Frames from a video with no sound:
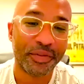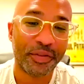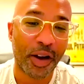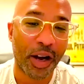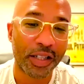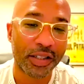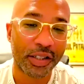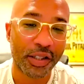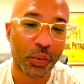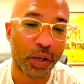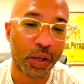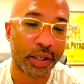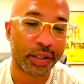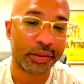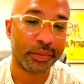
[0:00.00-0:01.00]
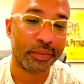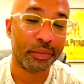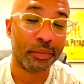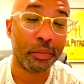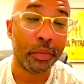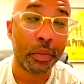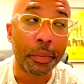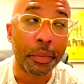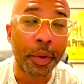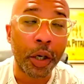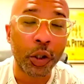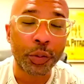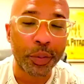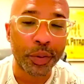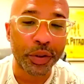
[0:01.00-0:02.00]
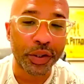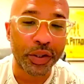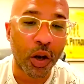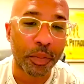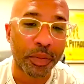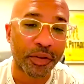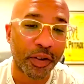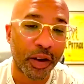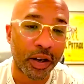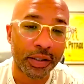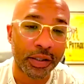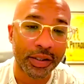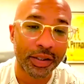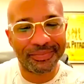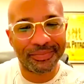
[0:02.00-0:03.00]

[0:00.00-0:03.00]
Fonz is what most people just call me Fonz.